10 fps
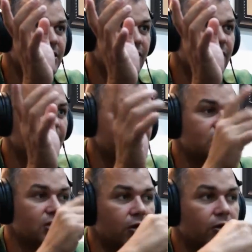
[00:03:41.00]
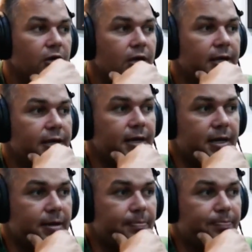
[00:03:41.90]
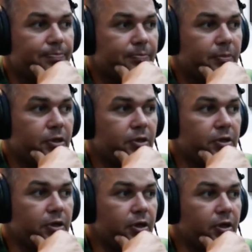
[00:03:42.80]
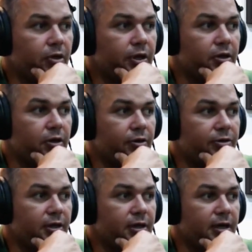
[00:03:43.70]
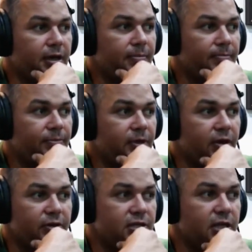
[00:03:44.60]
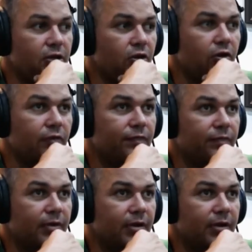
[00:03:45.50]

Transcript: You know what I mean? So yeah, like I think I see a lot of